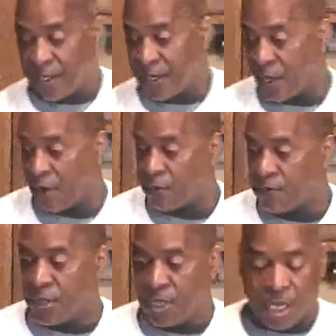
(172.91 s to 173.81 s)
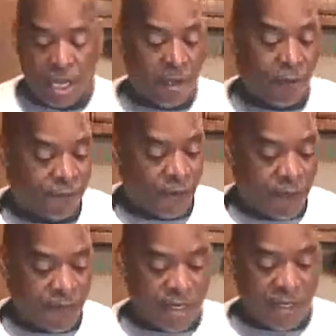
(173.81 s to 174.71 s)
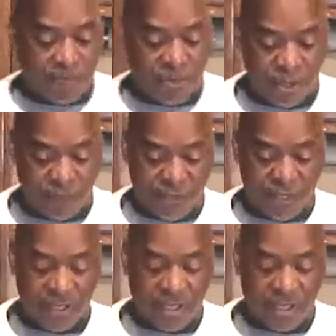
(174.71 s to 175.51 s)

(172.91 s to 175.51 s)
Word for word: Now, uh, I've already put